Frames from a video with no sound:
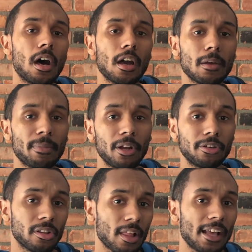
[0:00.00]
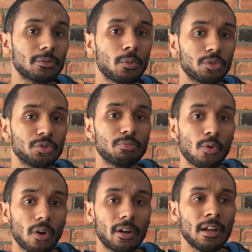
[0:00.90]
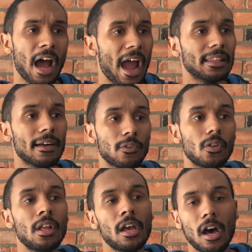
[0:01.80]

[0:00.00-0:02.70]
compared to the last one, which was more high level.